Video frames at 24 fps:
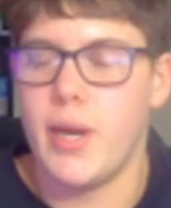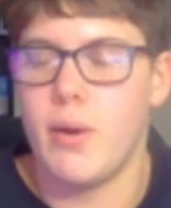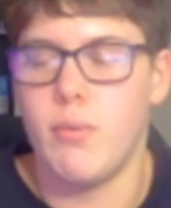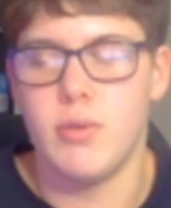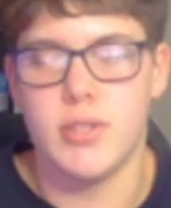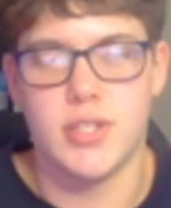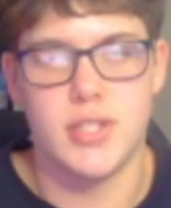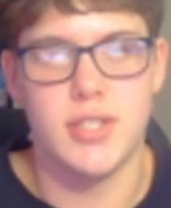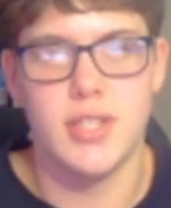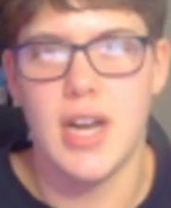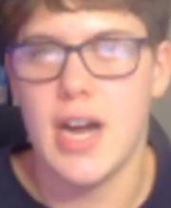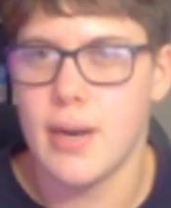was
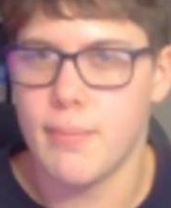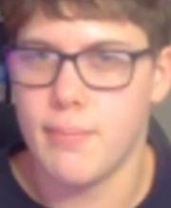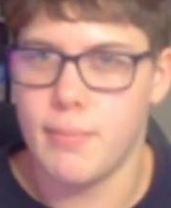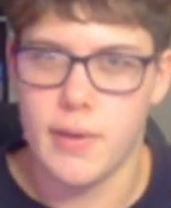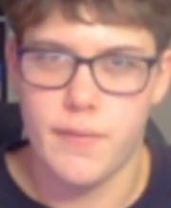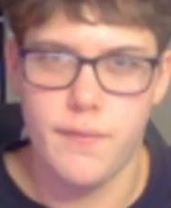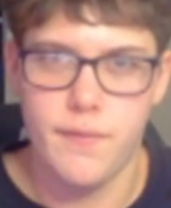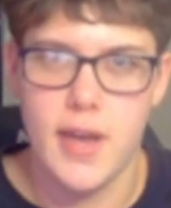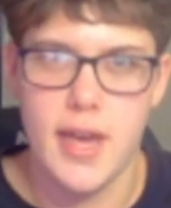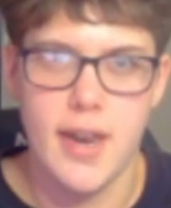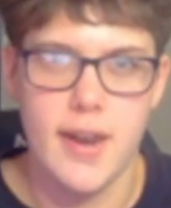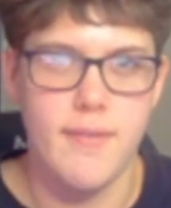not a big
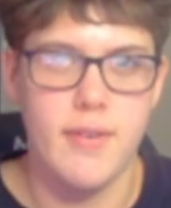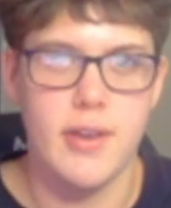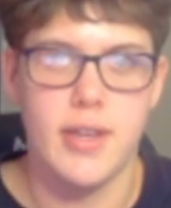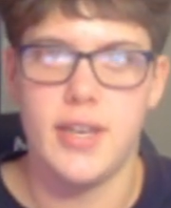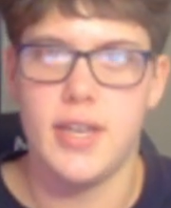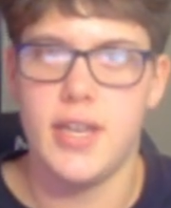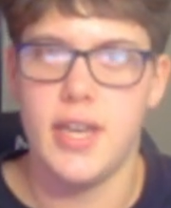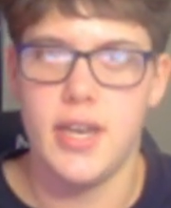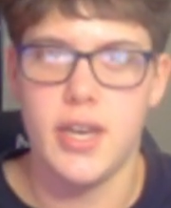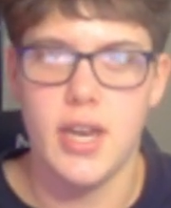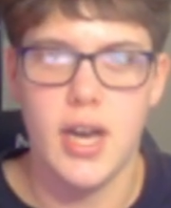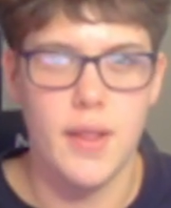fan of it.
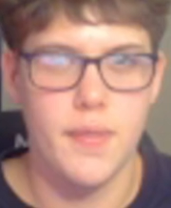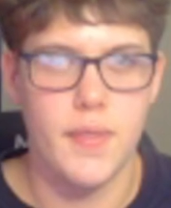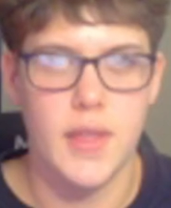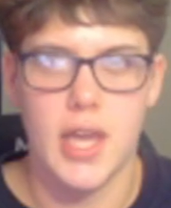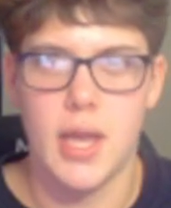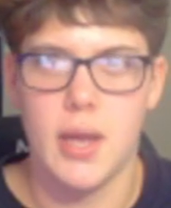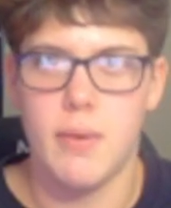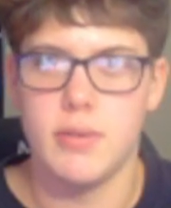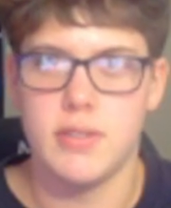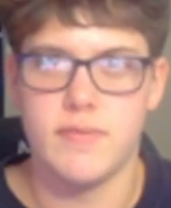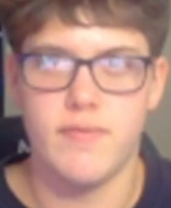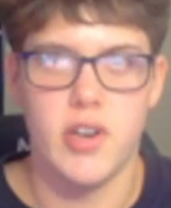Did not think it
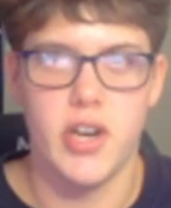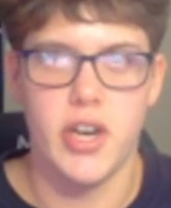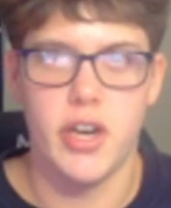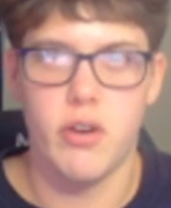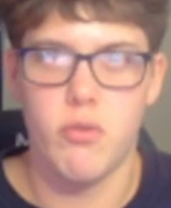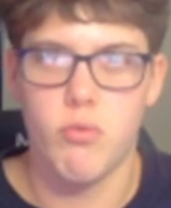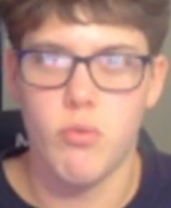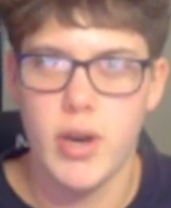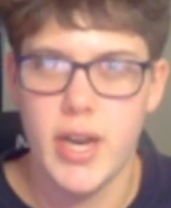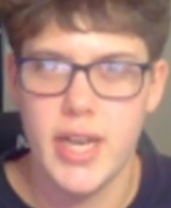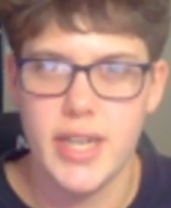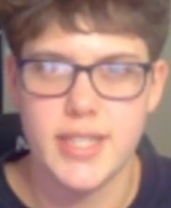was very
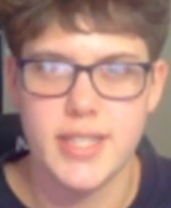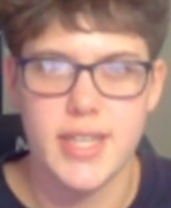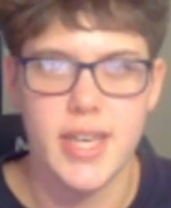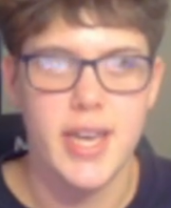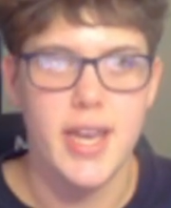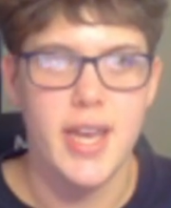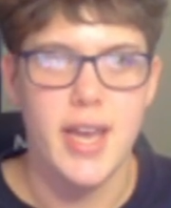great.